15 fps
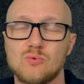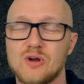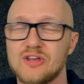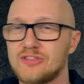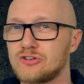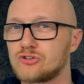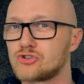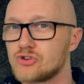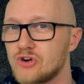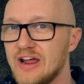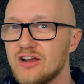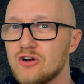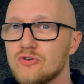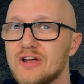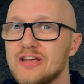with
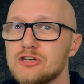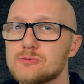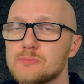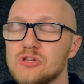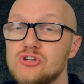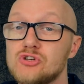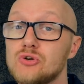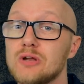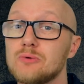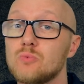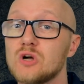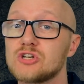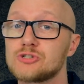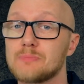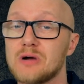track arrangement, you can
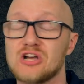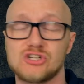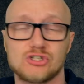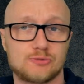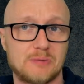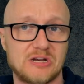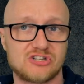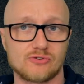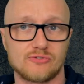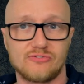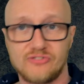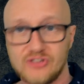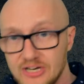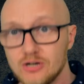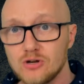watch my special
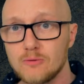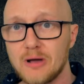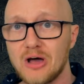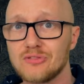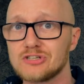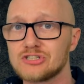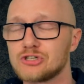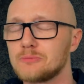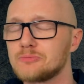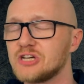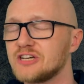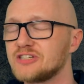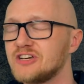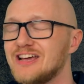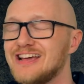video about the
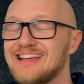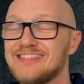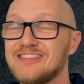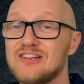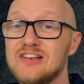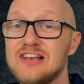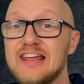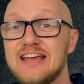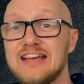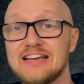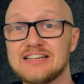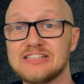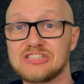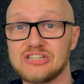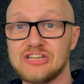subject. The link
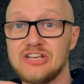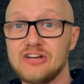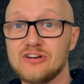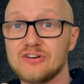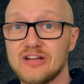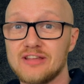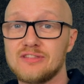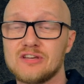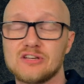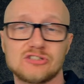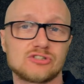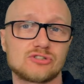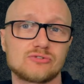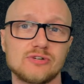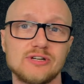is here in the
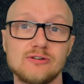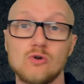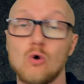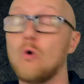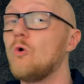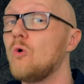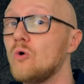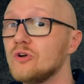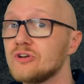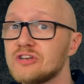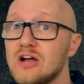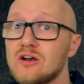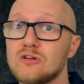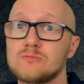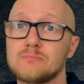screen or
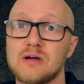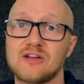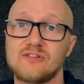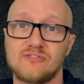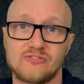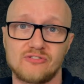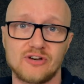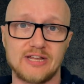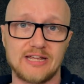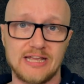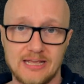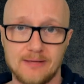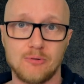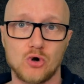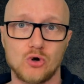download my free
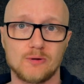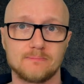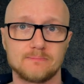ebook.